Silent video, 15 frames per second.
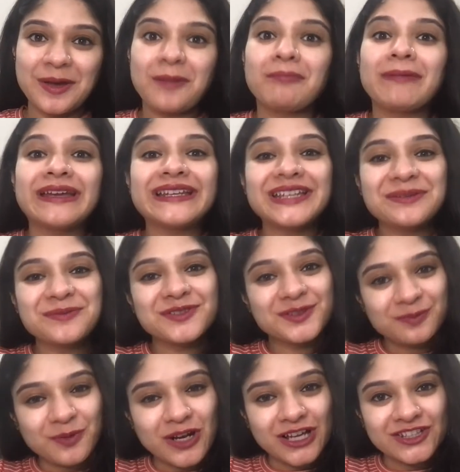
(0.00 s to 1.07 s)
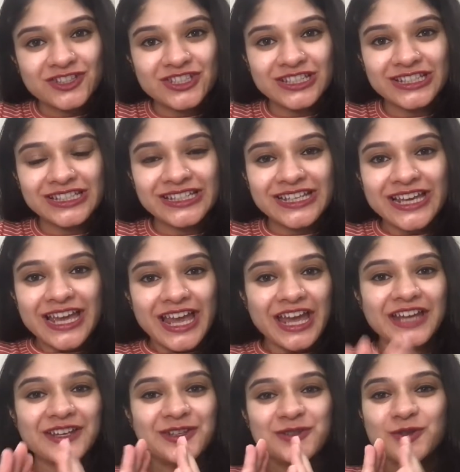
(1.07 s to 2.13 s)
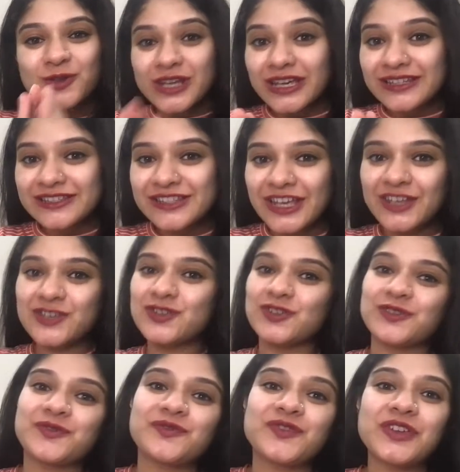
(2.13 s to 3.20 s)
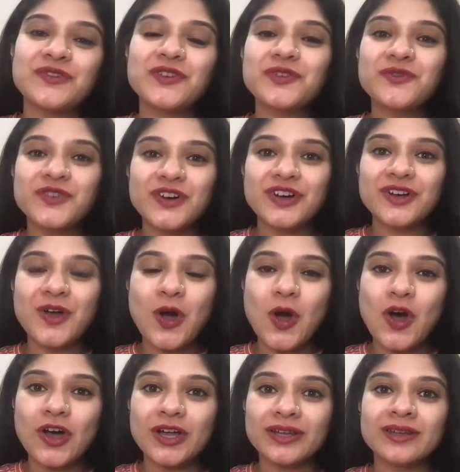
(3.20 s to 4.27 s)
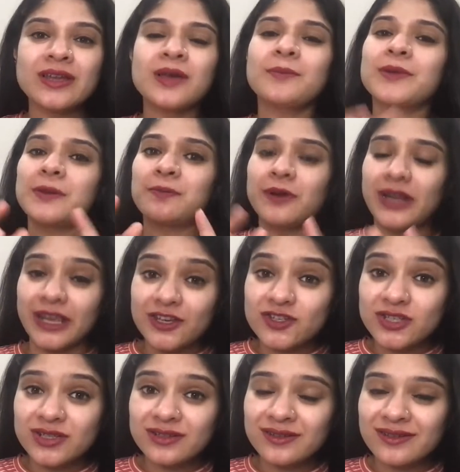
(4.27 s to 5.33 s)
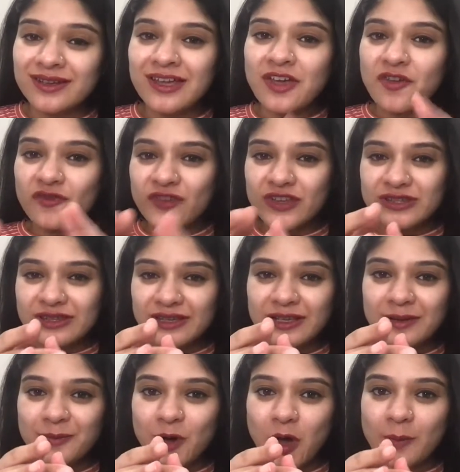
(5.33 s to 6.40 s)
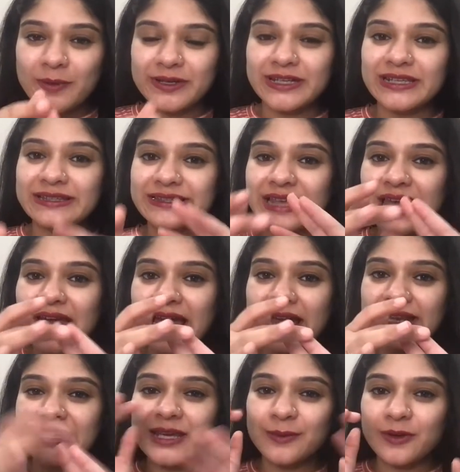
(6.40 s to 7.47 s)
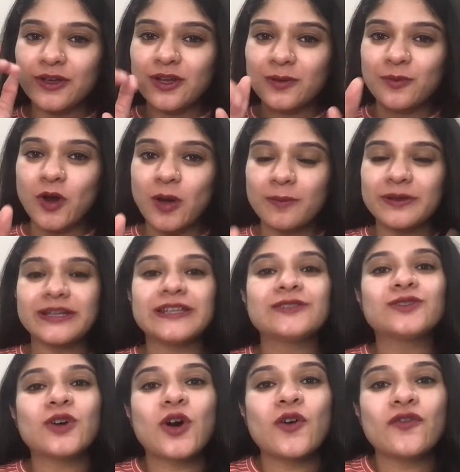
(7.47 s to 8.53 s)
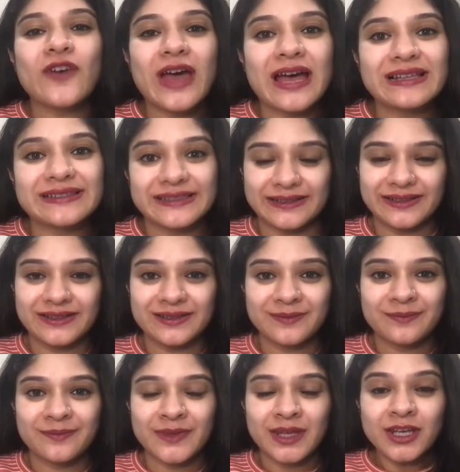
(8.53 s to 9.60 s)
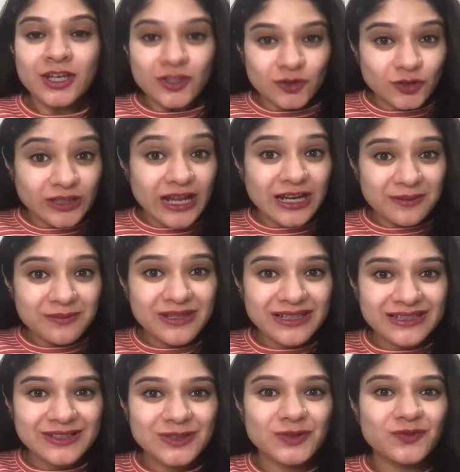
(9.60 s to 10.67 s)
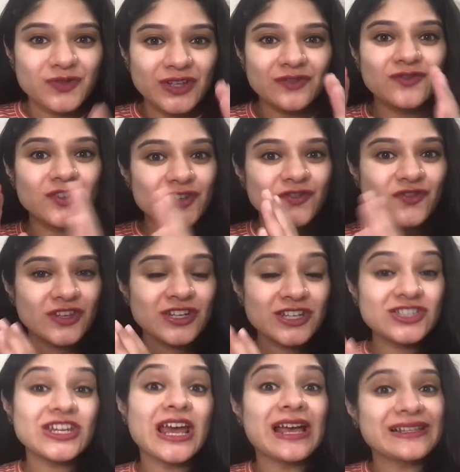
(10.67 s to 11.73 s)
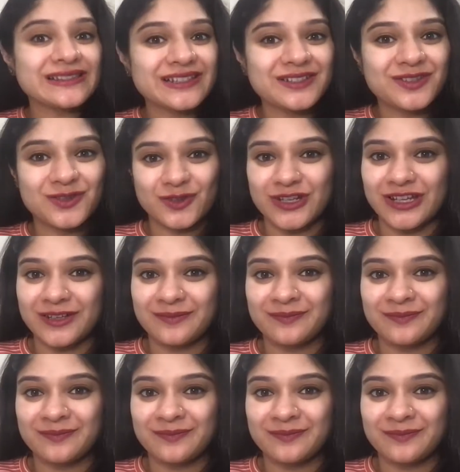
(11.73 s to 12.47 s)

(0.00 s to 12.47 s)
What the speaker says: My name is Prachi, and in today's session, we would work on preparation, physical properties, and chemical properties of acids. So that means we would finish acids today.